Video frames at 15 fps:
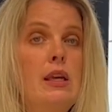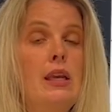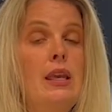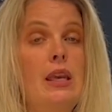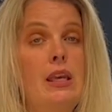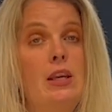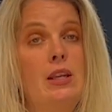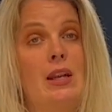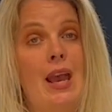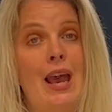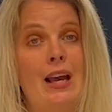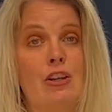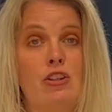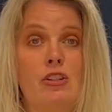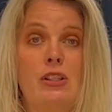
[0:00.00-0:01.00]
it can
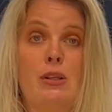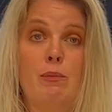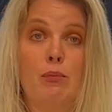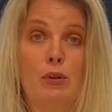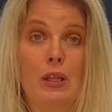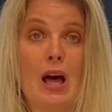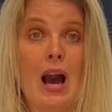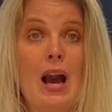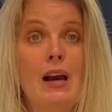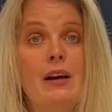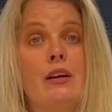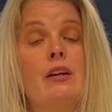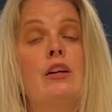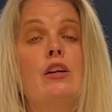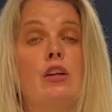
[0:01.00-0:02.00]
actually block
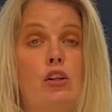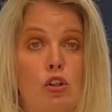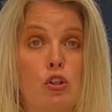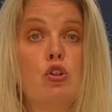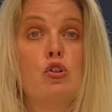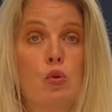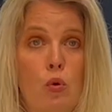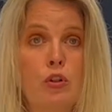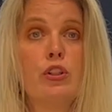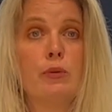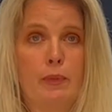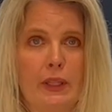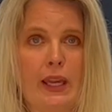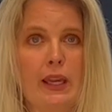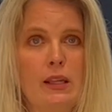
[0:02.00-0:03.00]
your shoulder
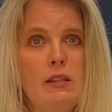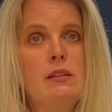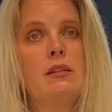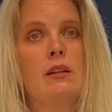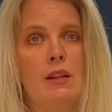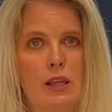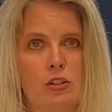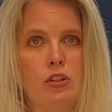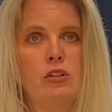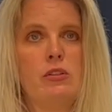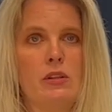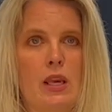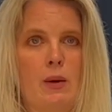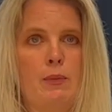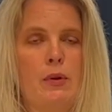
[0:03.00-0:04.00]
blades, that's your
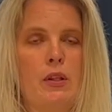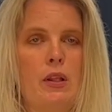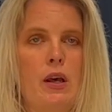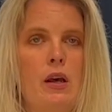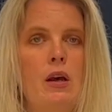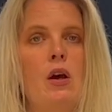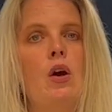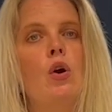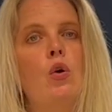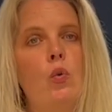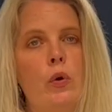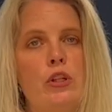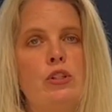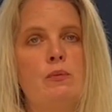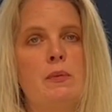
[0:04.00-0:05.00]
scapula,
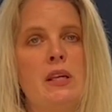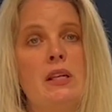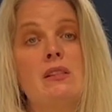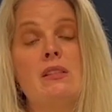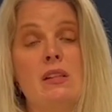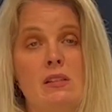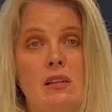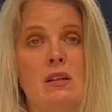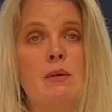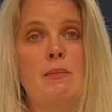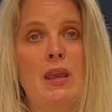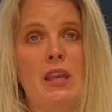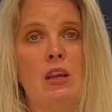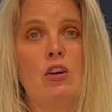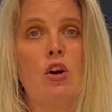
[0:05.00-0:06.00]
which means it's gonna
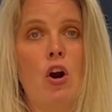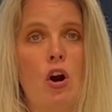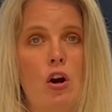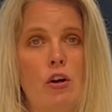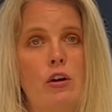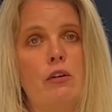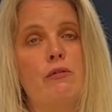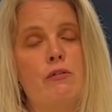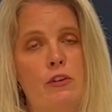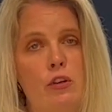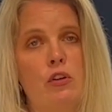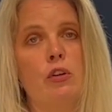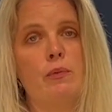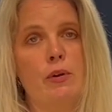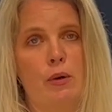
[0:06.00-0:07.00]
make it harder for you
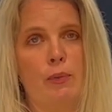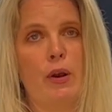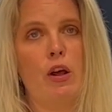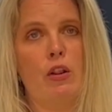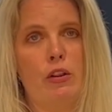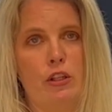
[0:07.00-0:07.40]
to propel the